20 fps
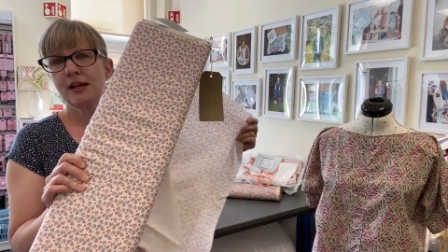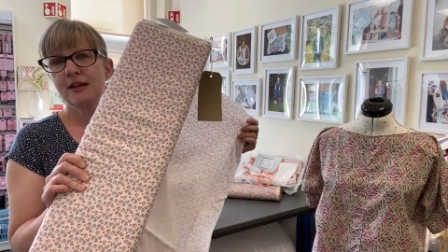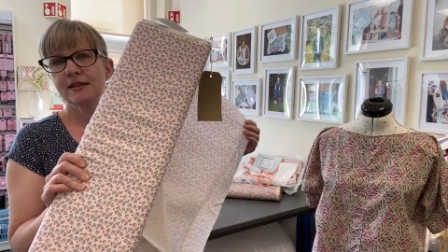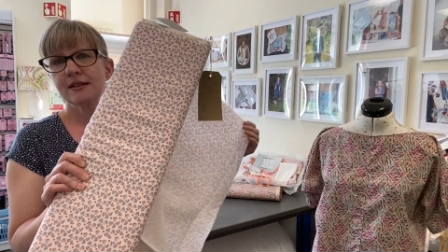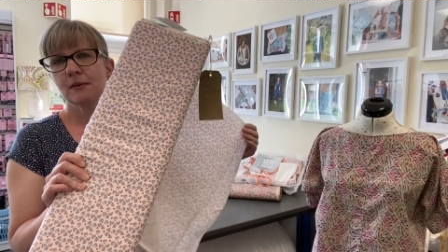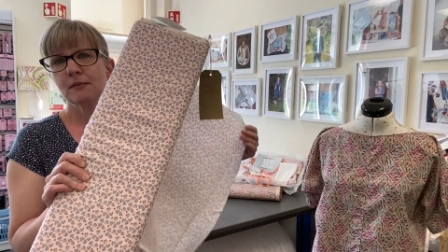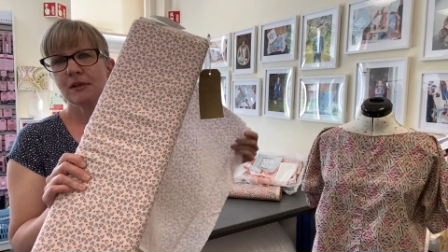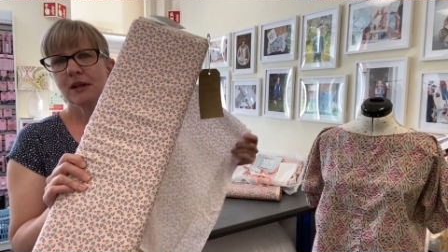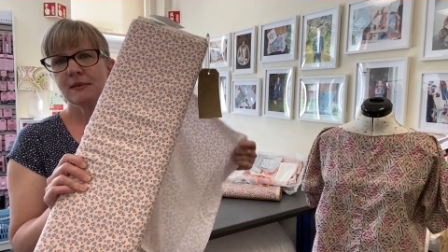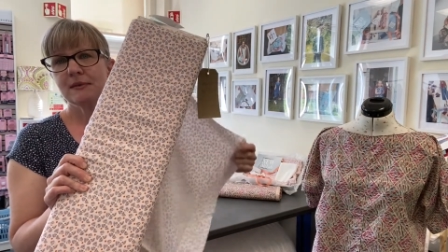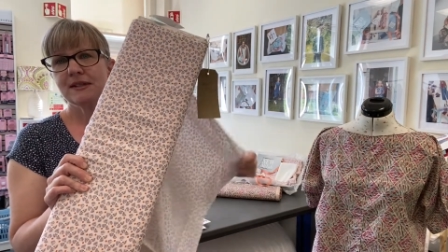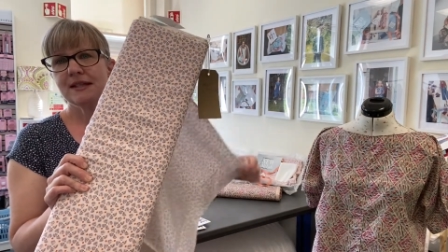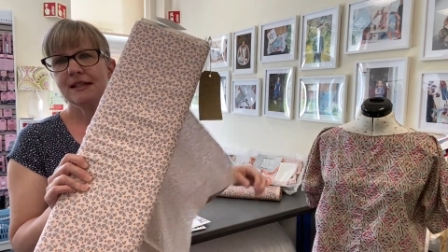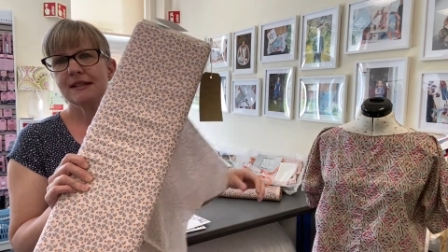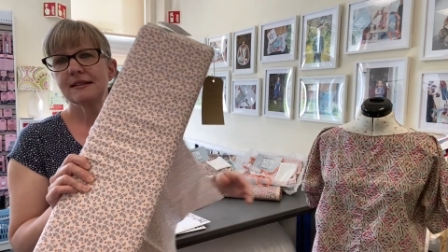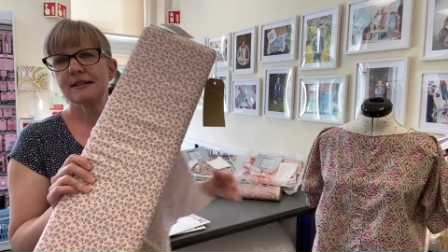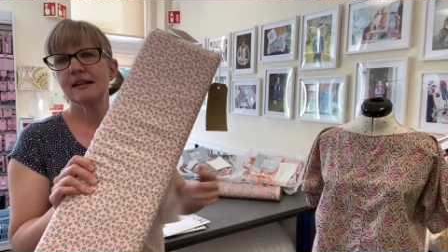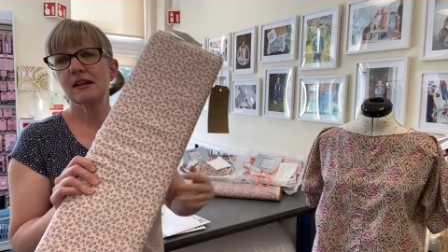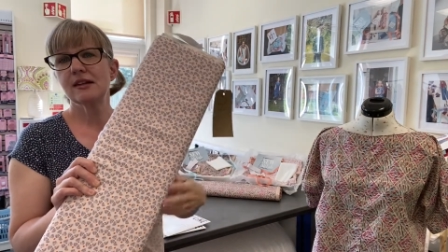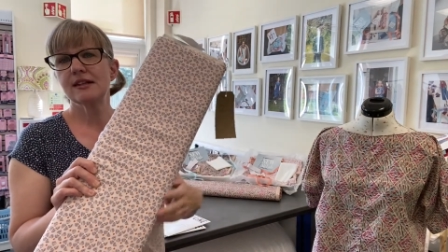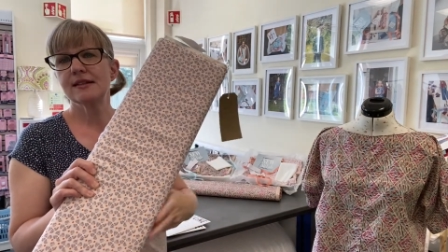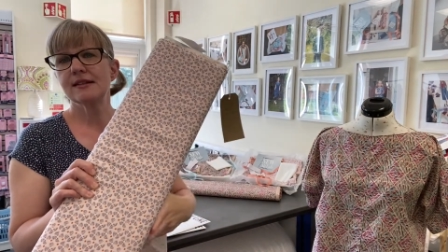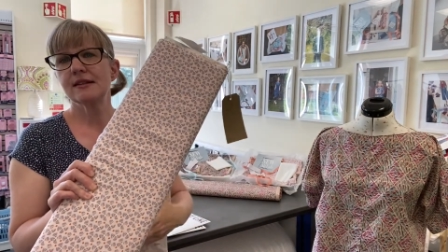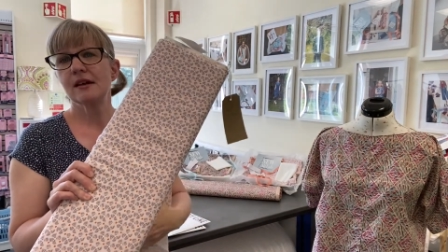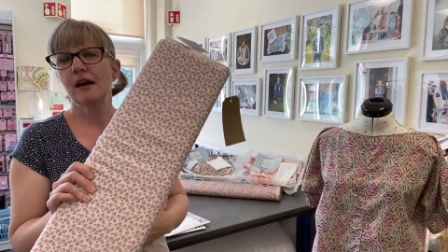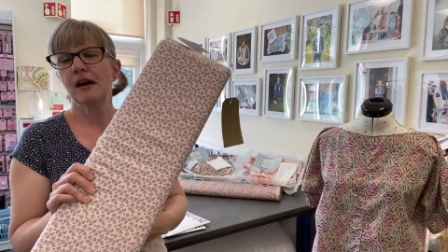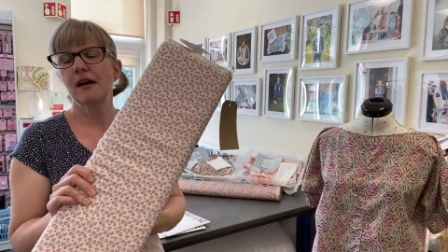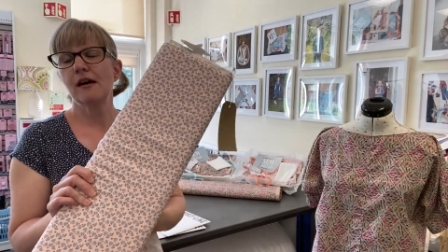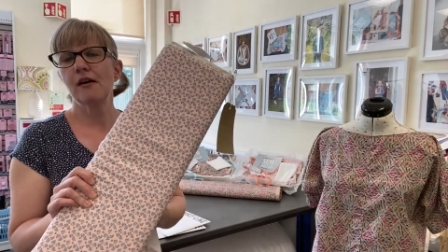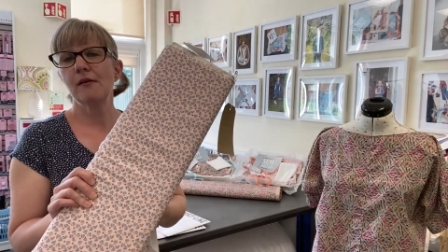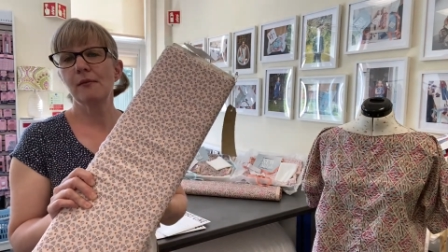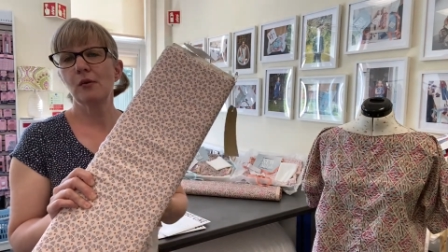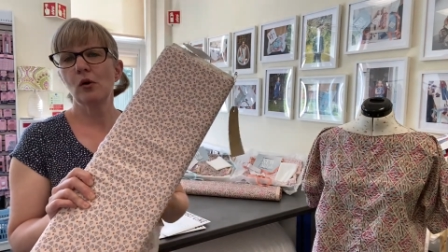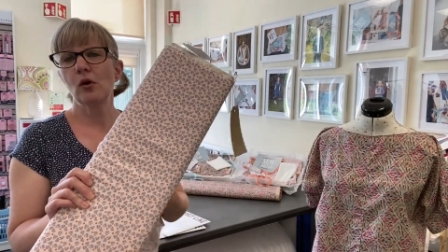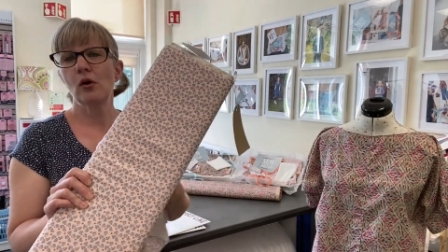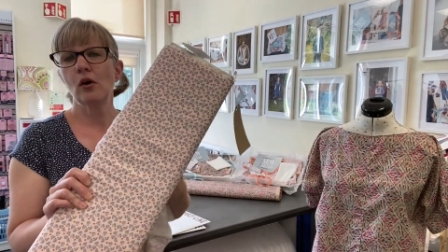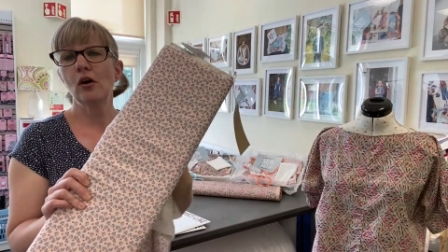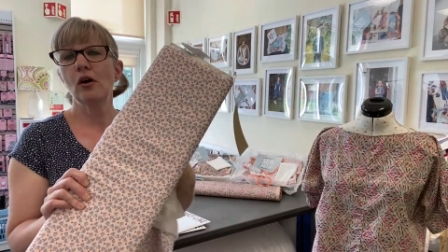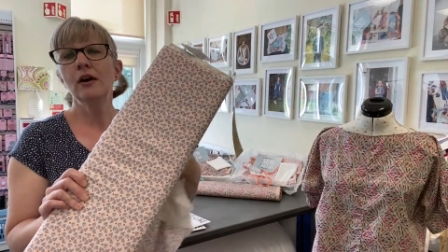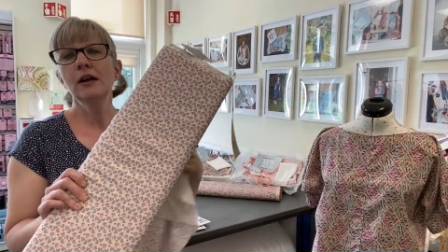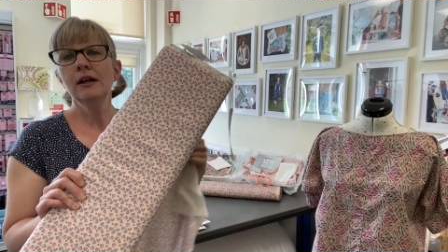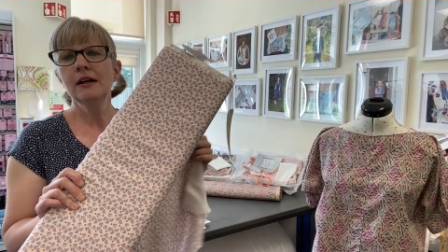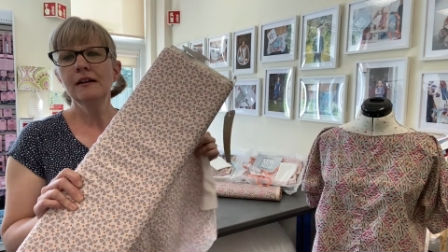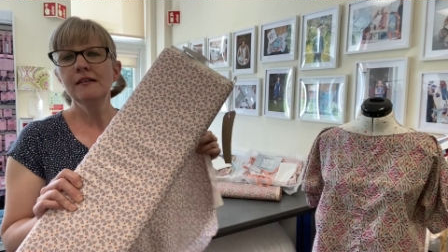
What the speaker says: Sometimes these lighter, more